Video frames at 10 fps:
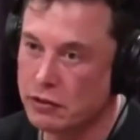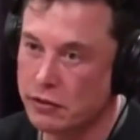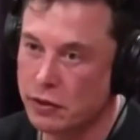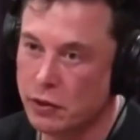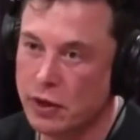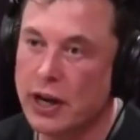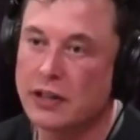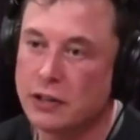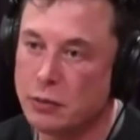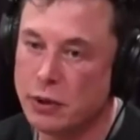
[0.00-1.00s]
If you had a
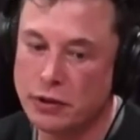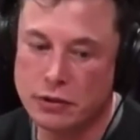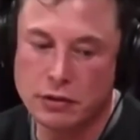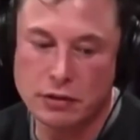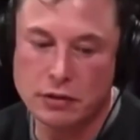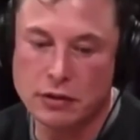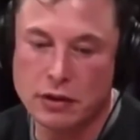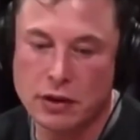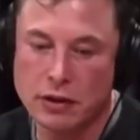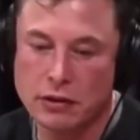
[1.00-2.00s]
seatbelt
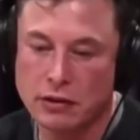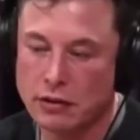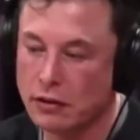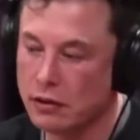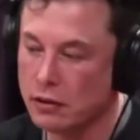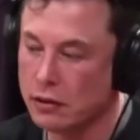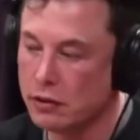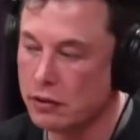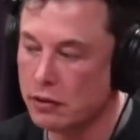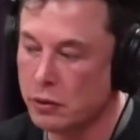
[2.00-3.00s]
on,
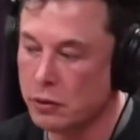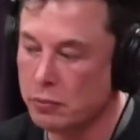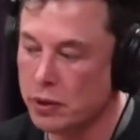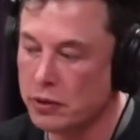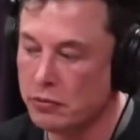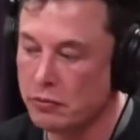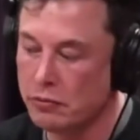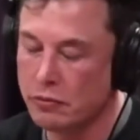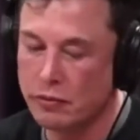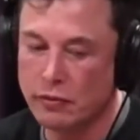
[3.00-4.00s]
you would be
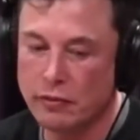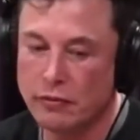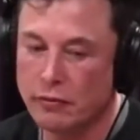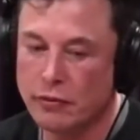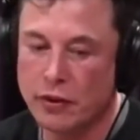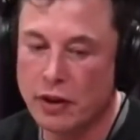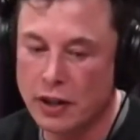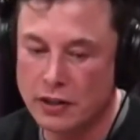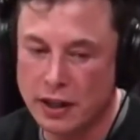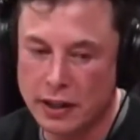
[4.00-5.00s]
far
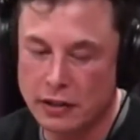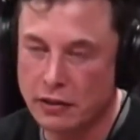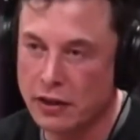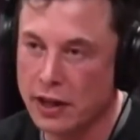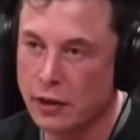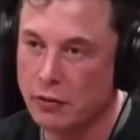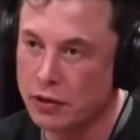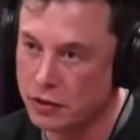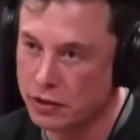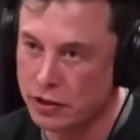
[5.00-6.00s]
less likely to die or be
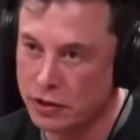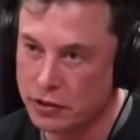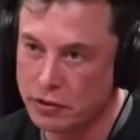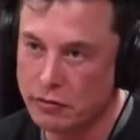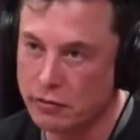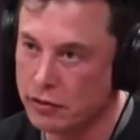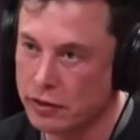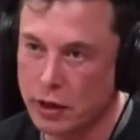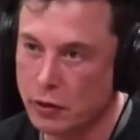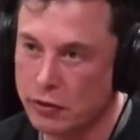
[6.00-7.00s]
seriously injured. It
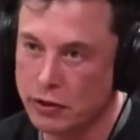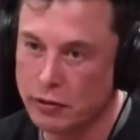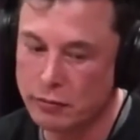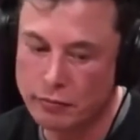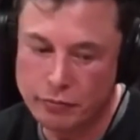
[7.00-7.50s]
was unequivocal.